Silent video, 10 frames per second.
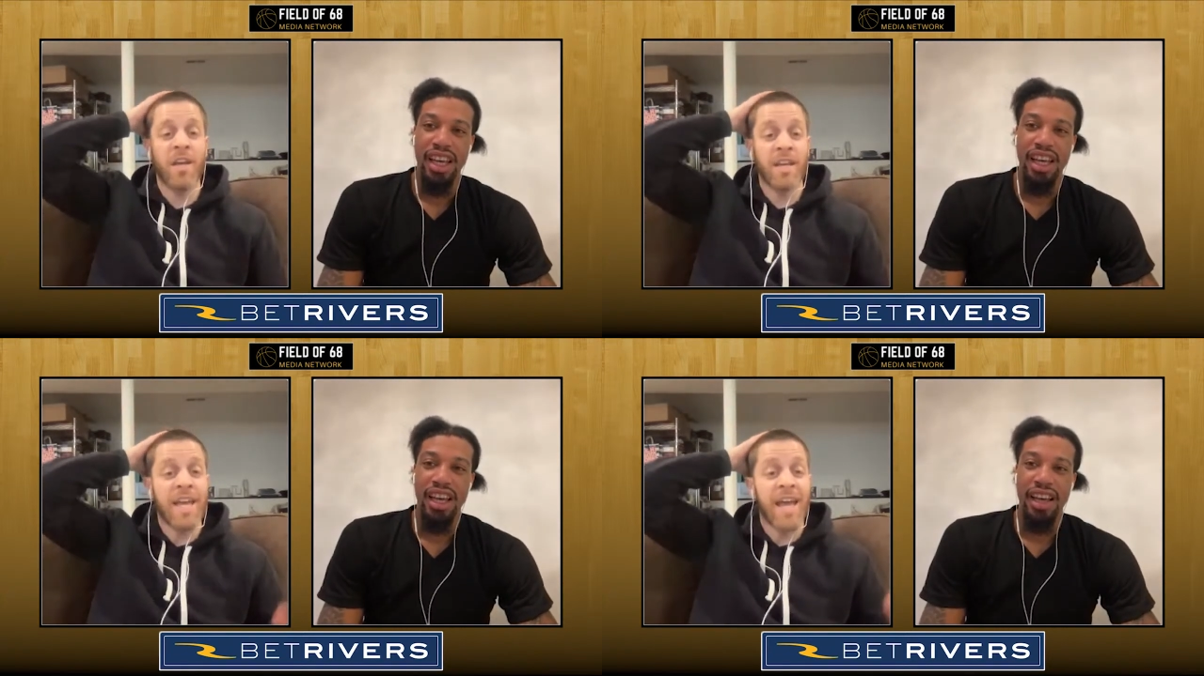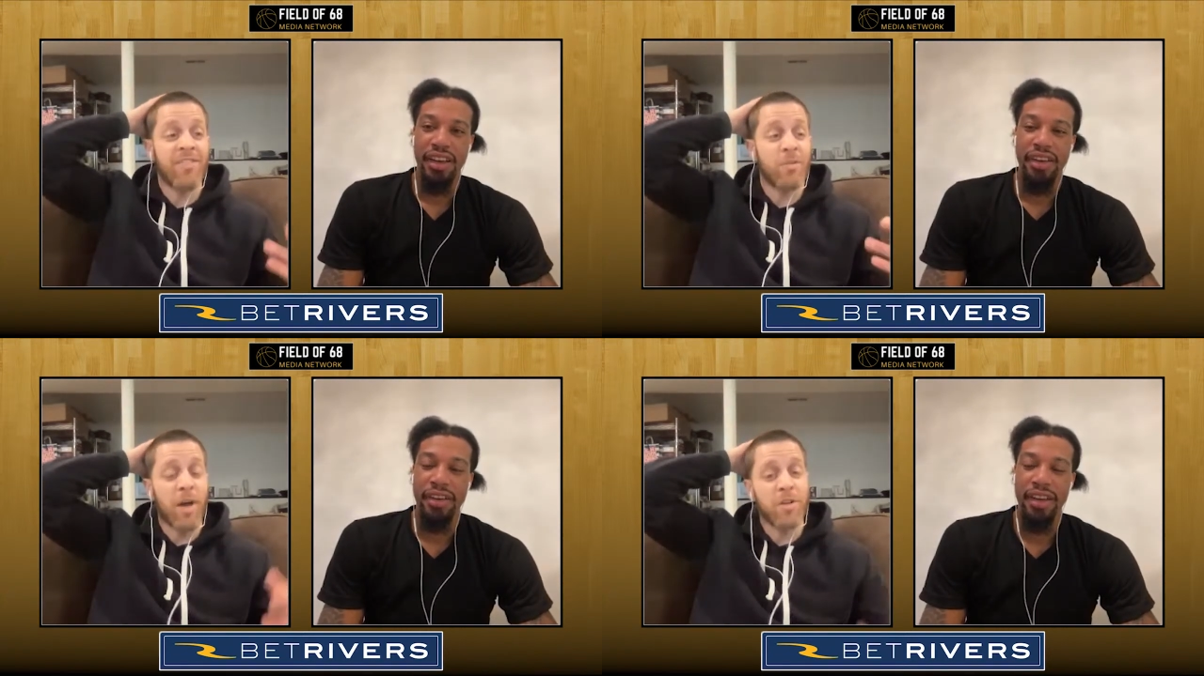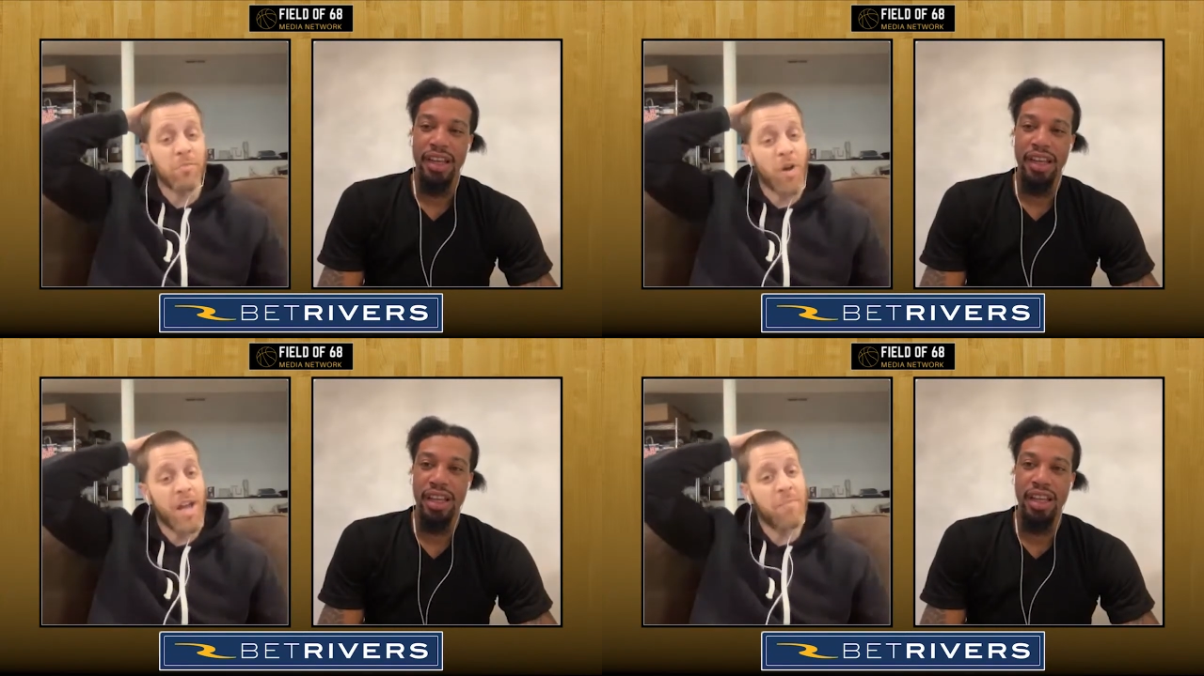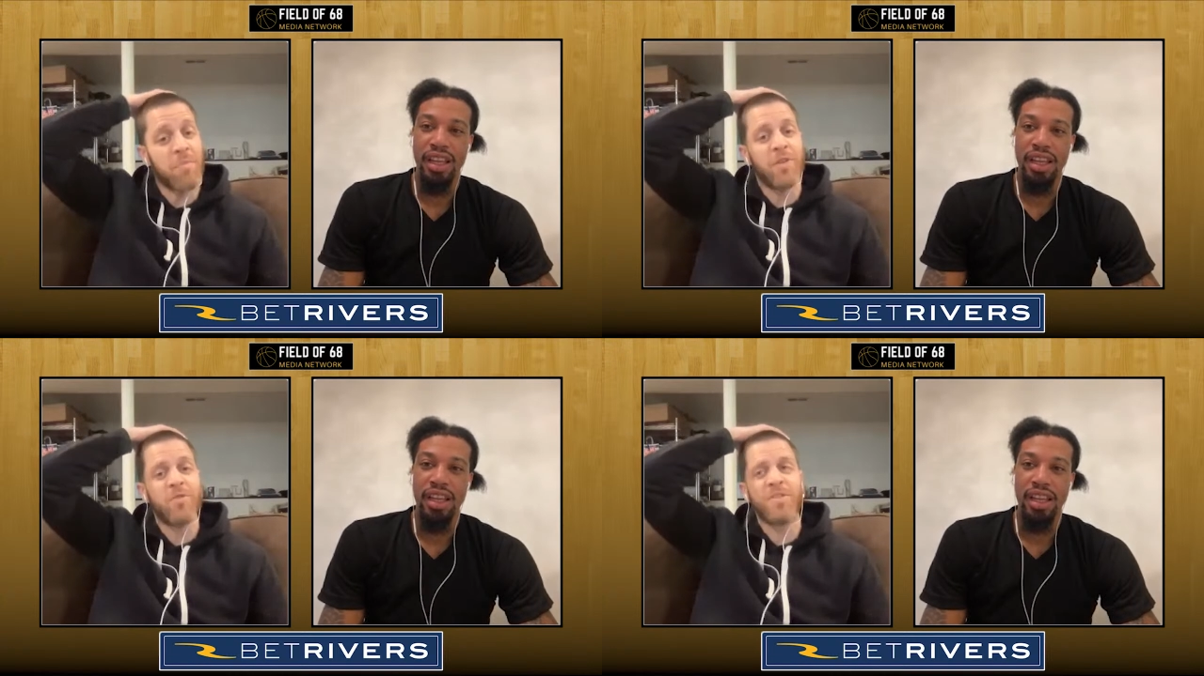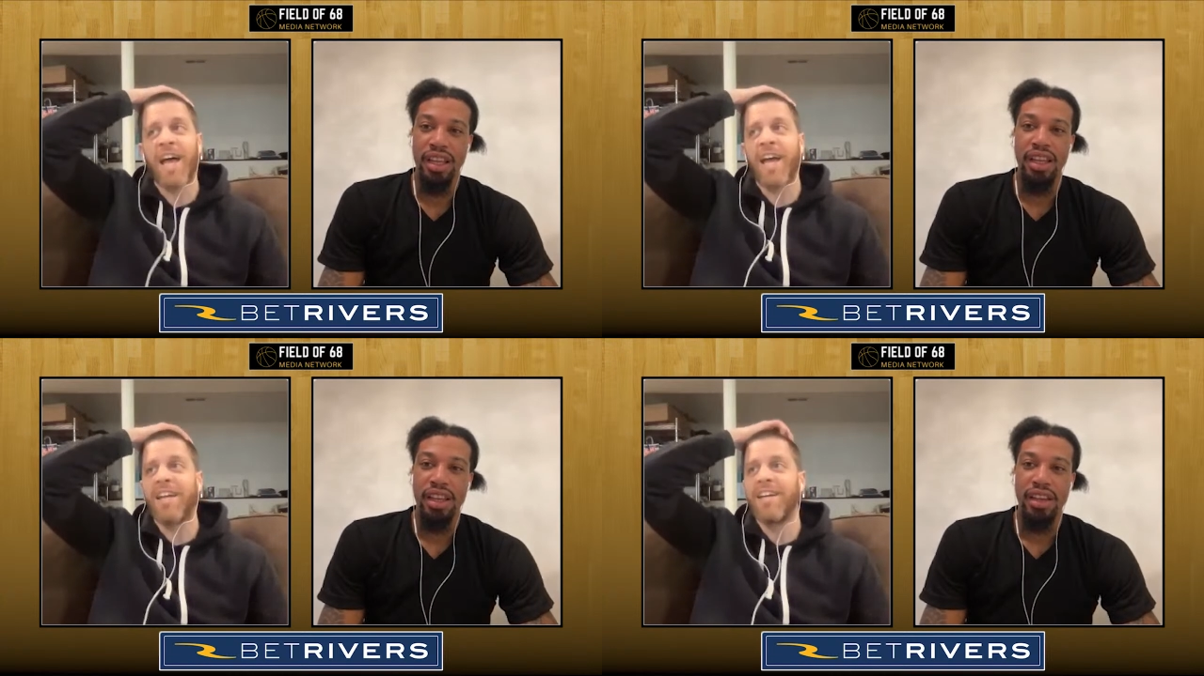Speaker 1: it, yeah, it's about the bread, but it was
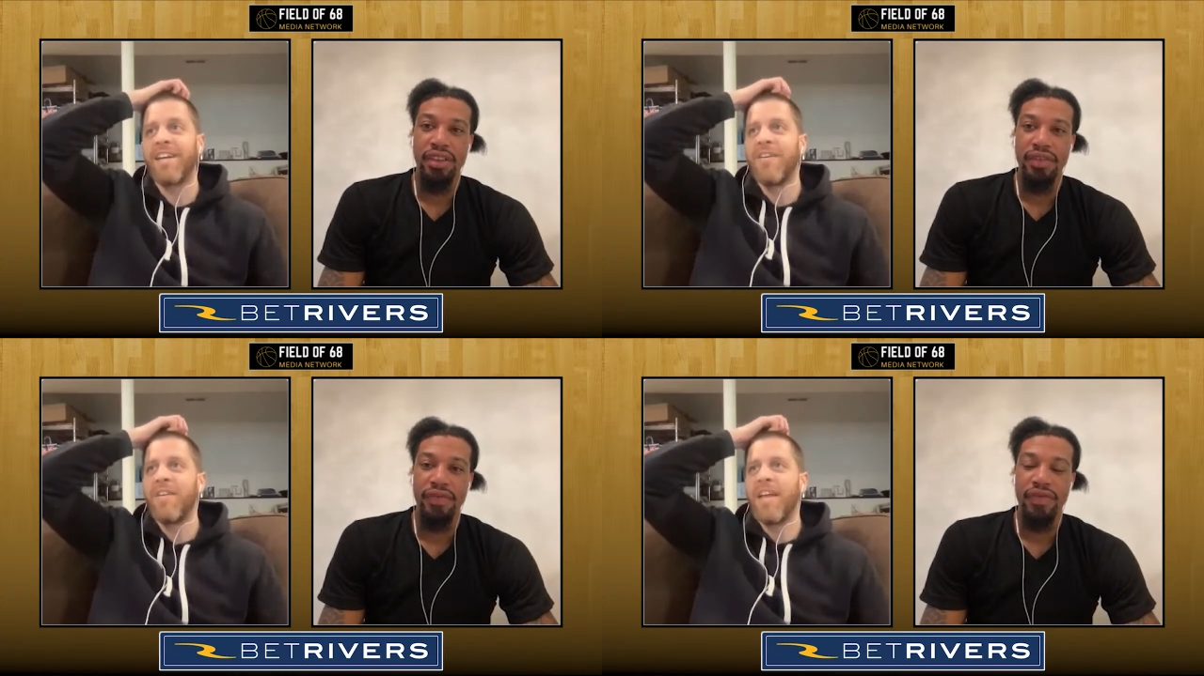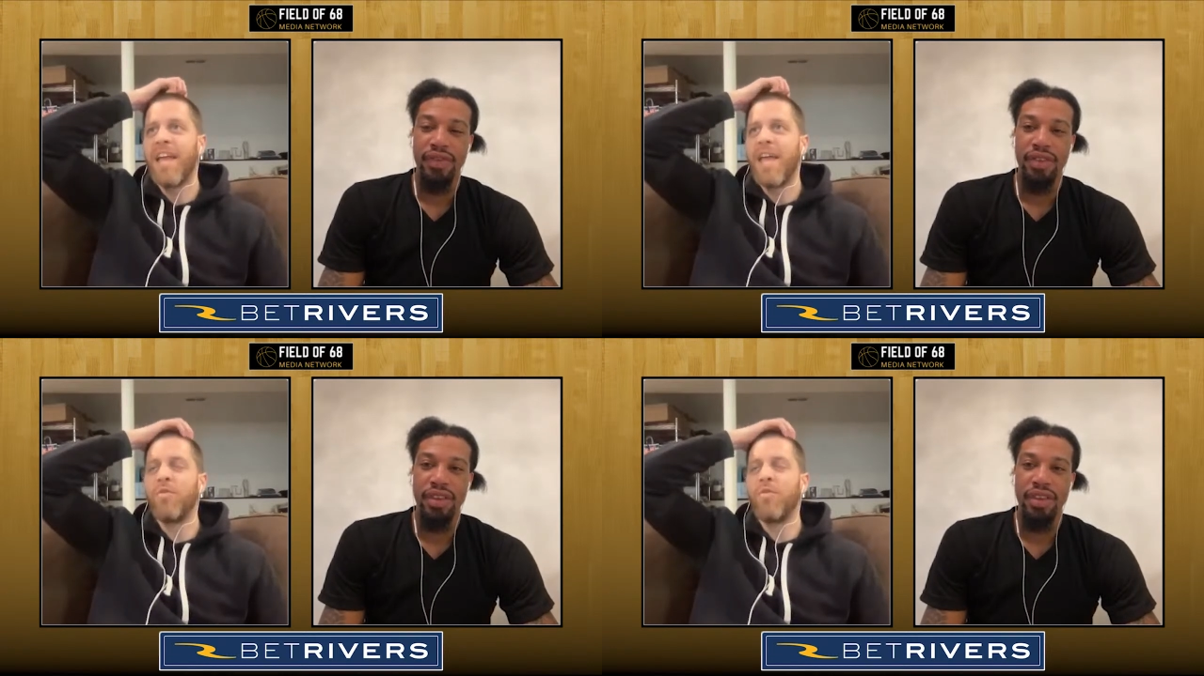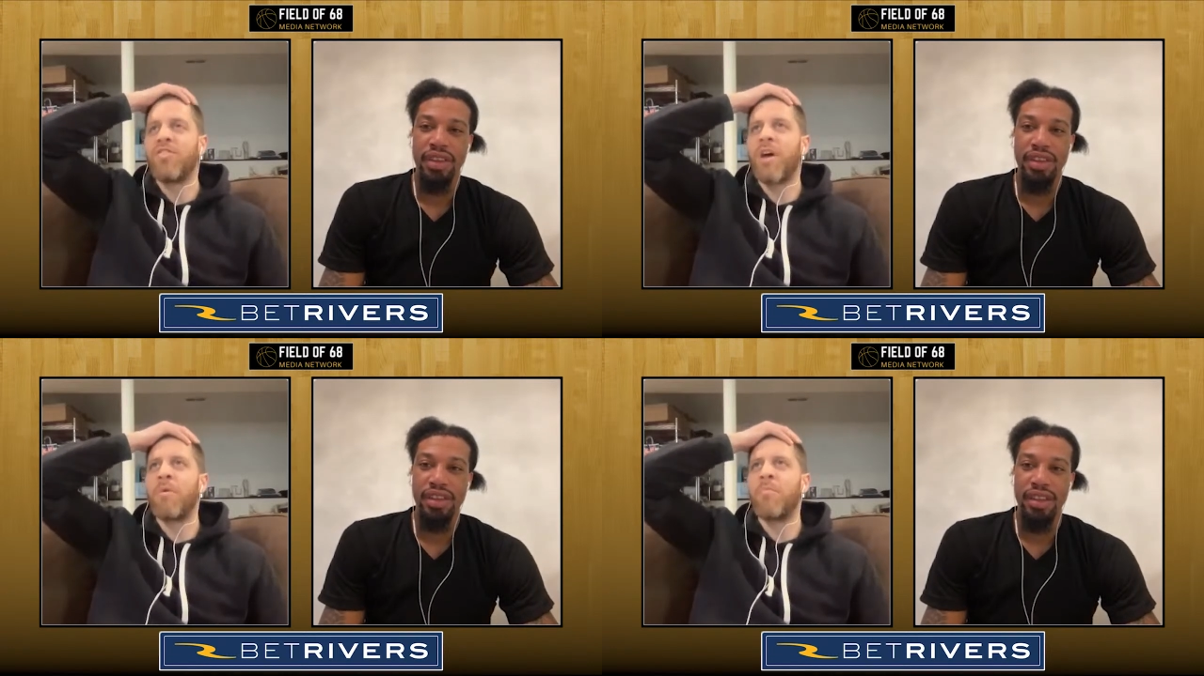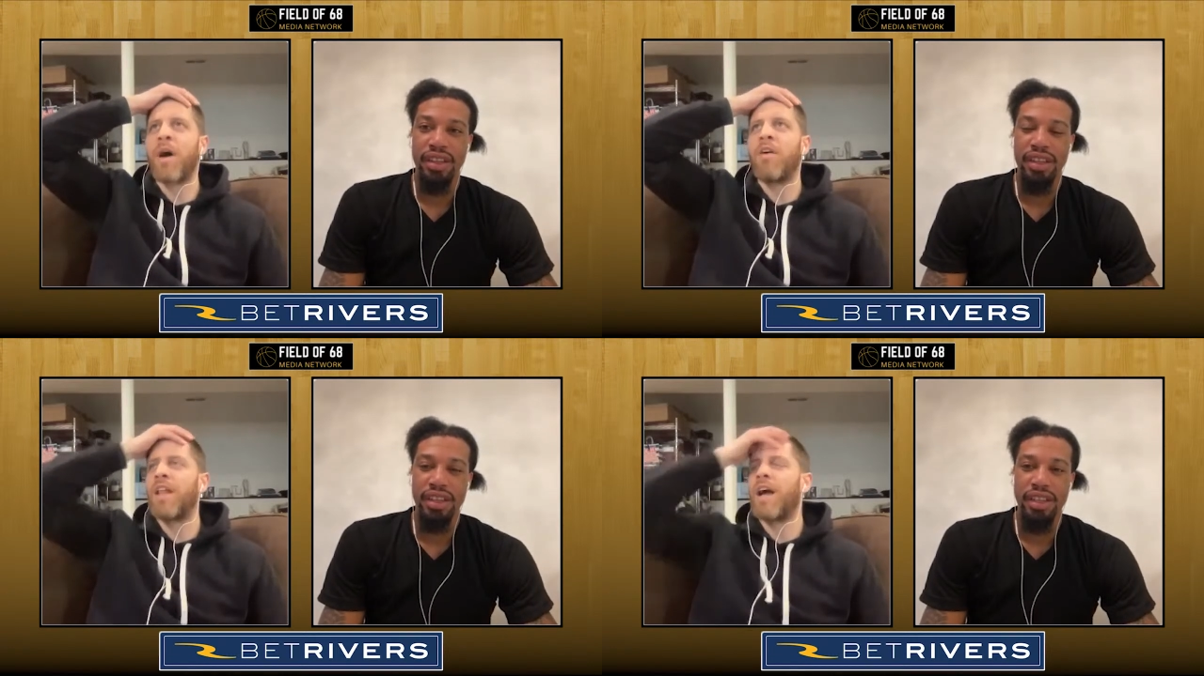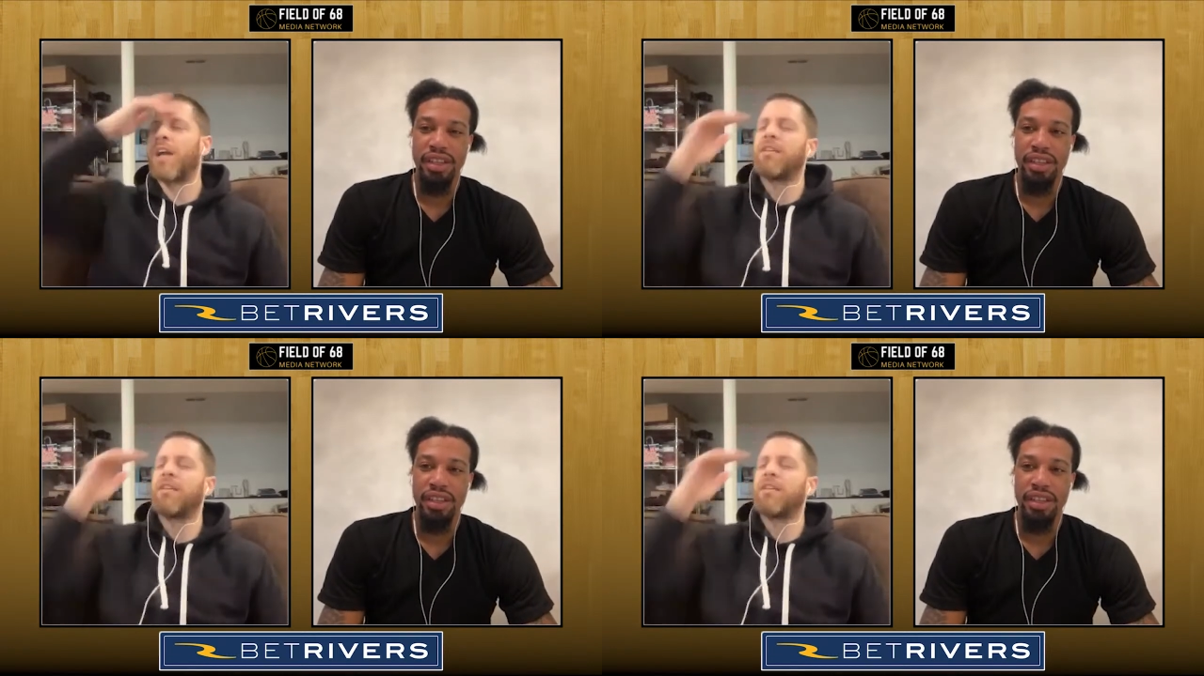like, it was something about like,